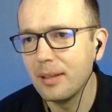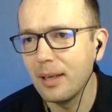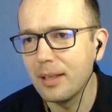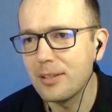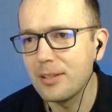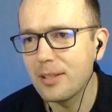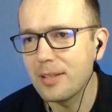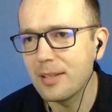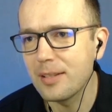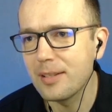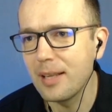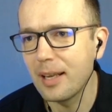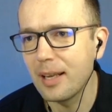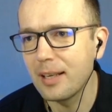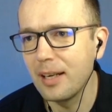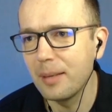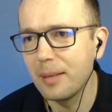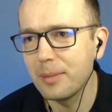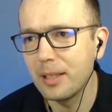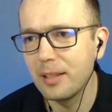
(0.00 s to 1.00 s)
Just a
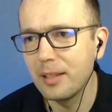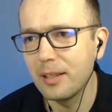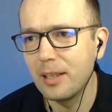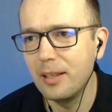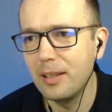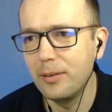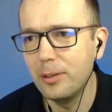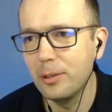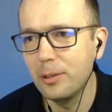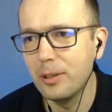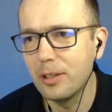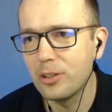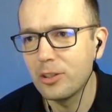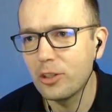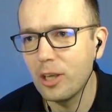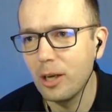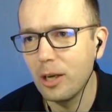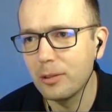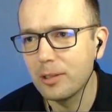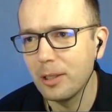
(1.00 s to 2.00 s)
second, I'm gonna give you a
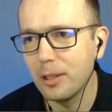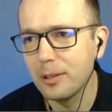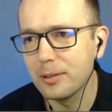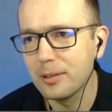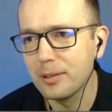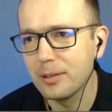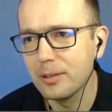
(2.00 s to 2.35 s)
shout out.